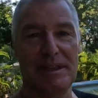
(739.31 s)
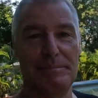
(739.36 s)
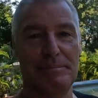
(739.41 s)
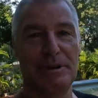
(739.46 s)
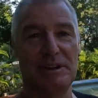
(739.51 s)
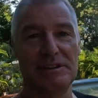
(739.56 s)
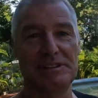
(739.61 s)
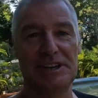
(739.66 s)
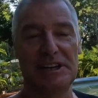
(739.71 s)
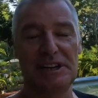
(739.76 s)

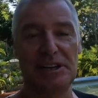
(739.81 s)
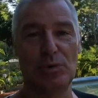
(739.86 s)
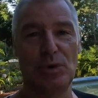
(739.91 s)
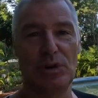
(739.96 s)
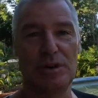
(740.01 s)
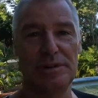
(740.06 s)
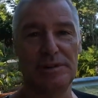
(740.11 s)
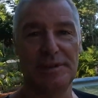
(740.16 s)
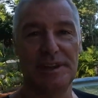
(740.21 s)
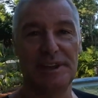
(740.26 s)
but I tell you
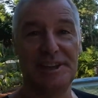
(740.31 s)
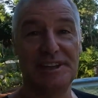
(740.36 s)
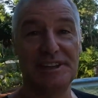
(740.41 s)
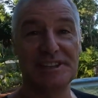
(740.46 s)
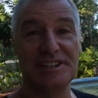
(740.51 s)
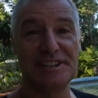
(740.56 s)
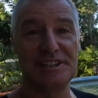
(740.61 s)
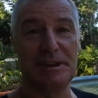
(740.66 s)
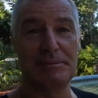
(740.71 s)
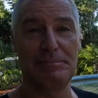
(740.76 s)
what, he
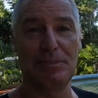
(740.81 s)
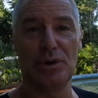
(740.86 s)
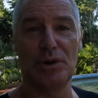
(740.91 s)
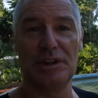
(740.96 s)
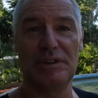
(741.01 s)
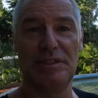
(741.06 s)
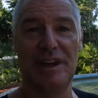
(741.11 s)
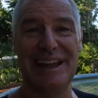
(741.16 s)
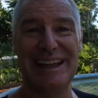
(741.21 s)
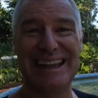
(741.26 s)
is
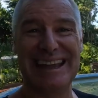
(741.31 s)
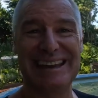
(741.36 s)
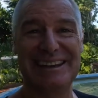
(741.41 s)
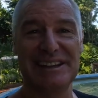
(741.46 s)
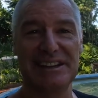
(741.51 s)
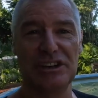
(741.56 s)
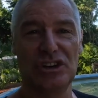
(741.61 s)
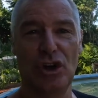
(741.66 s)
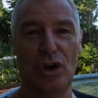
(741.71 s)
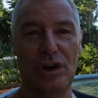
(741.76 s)
somebody that can
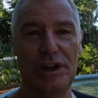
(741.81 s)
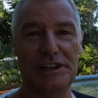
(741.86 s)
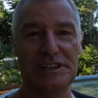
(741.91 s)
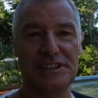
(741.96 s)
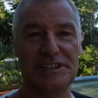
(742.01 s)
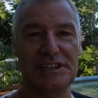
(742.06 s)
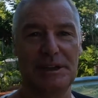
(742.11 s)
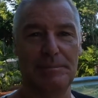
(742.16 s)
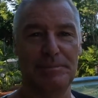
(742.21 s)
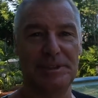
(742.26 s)
ignite
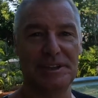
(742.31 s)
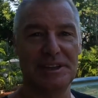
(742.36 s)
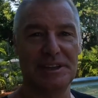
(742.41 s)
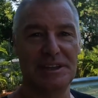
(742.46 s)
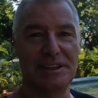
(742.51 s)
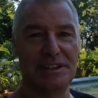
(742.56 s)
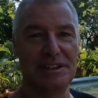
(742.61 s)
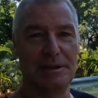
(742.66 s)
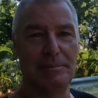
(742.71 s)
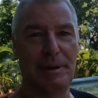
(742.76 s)
something
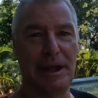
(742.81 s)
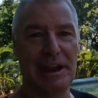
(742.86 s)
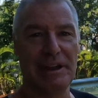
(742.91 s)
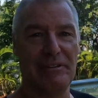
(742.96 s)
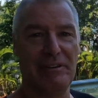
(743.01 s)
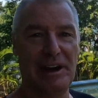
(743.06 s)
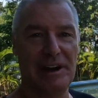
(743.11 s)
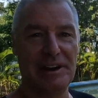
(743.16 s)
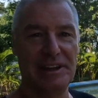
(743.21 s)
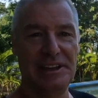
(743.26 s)
in the
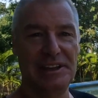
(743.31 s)
background.